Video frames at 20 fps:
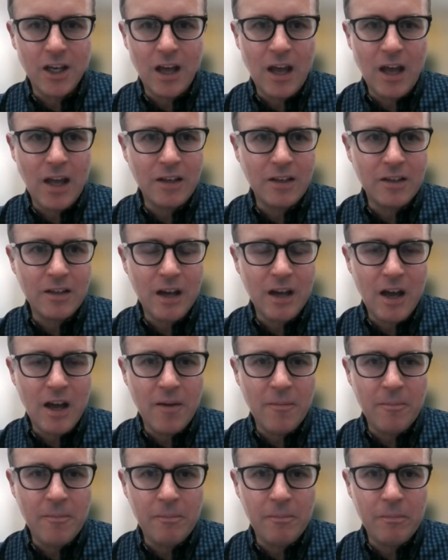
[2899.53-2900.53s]
And
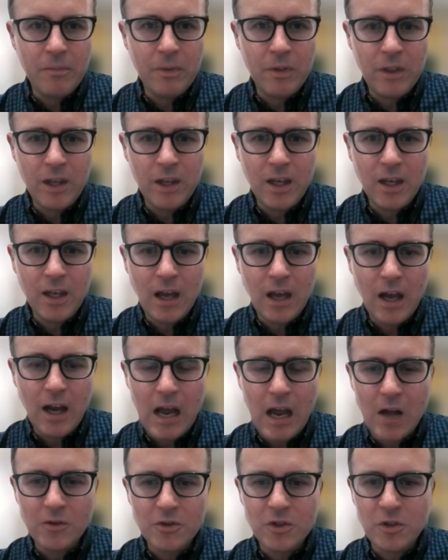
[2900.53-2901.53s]
um, the
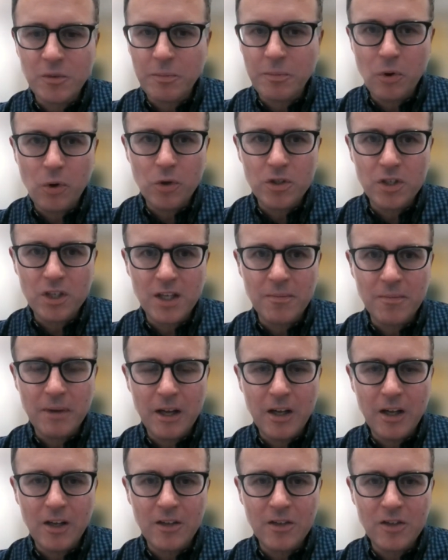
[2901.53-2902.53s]
account support
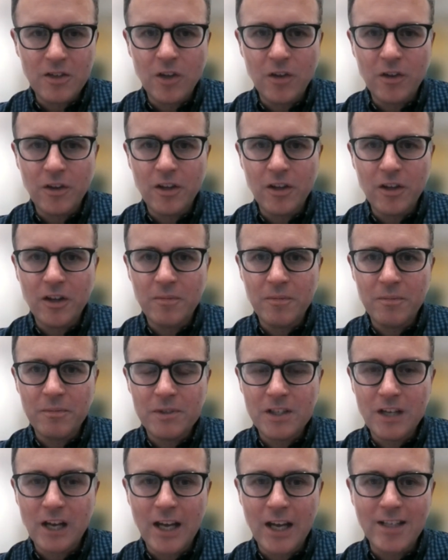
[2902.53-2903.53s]
email is on the
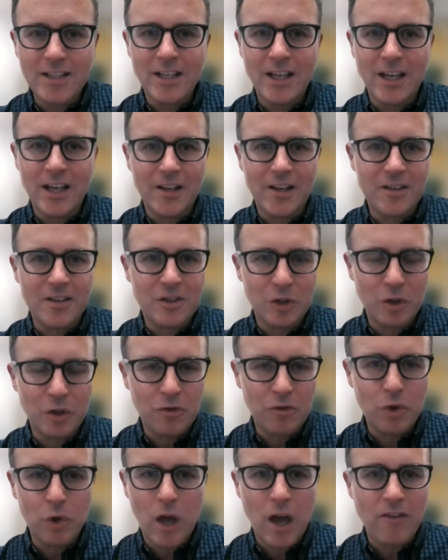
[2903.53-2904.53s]
slide deck. So
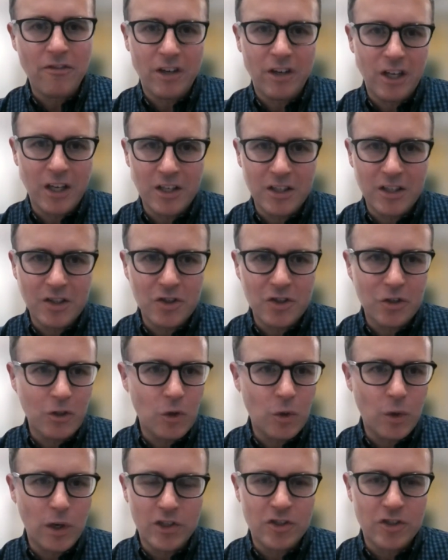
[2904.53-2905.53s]
if you have any additional
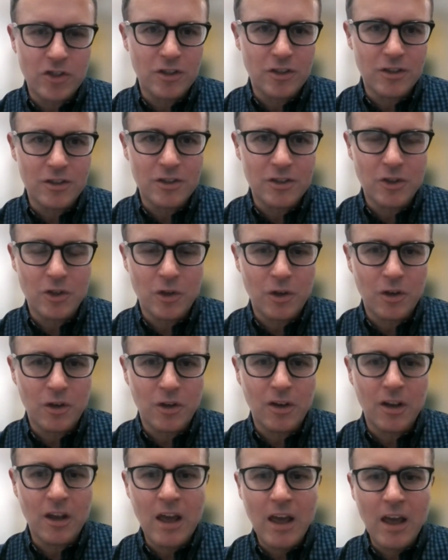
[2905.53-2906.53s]
questions, you
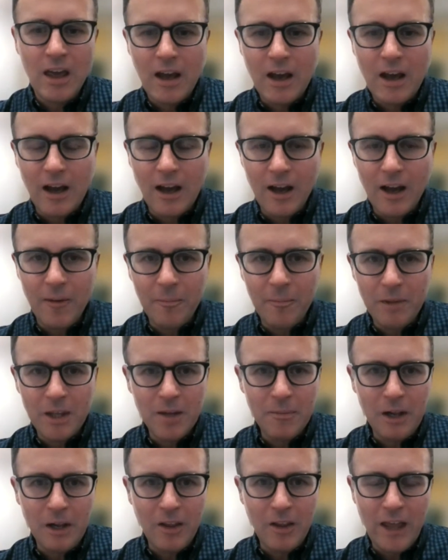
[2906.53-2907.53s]
can um,
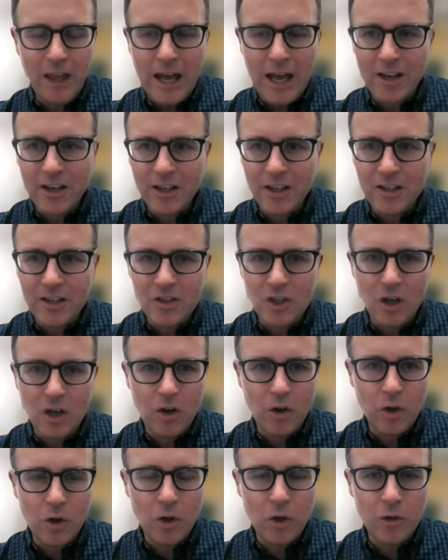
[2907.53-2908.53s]
email that. It hits
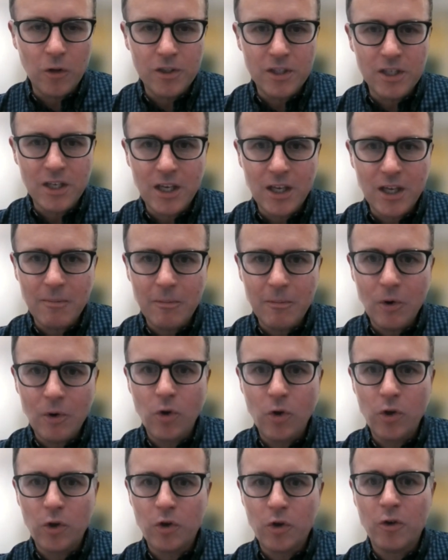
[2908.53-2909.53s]
our whole team,
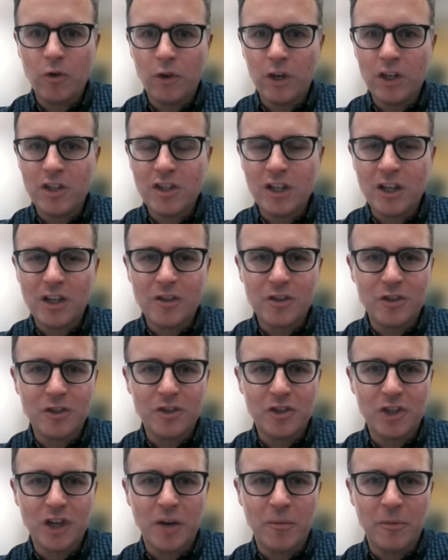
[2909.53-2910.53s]
or you can reach out to
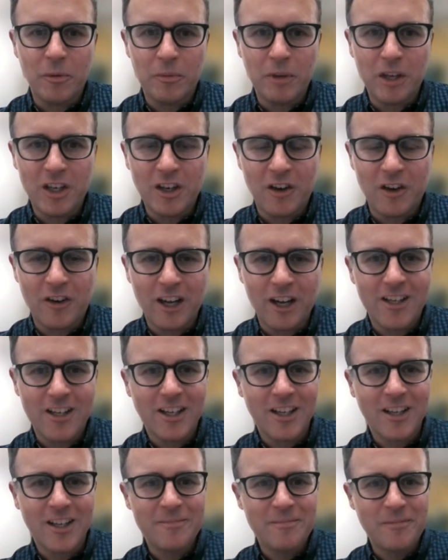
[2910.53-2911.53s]
Shyaam or me
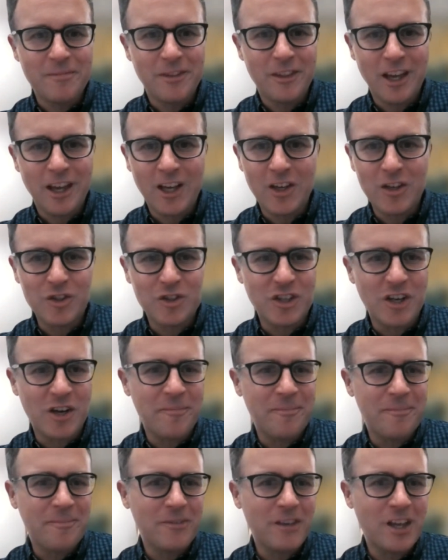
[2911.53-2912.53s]
directly. Thank you,
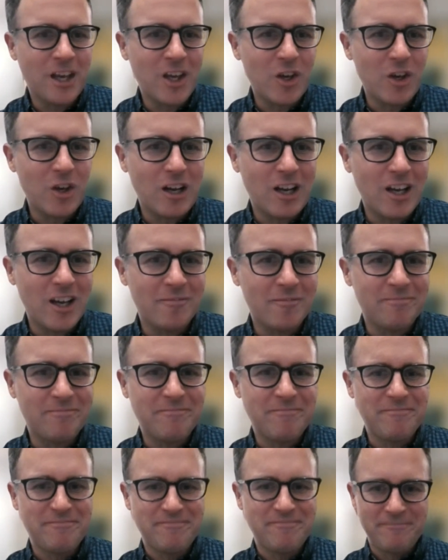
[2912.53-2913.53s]
Shyaam. Thank you, Claire.
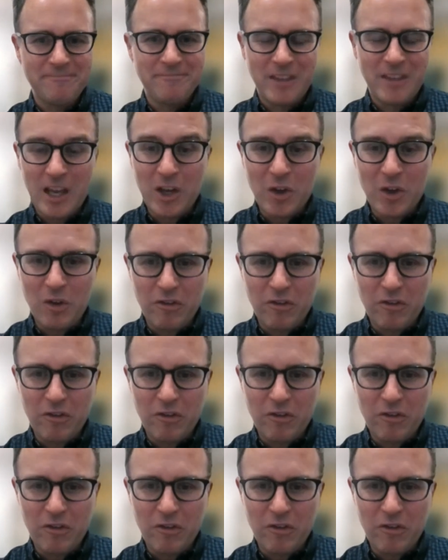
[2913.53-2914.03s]
Thank you.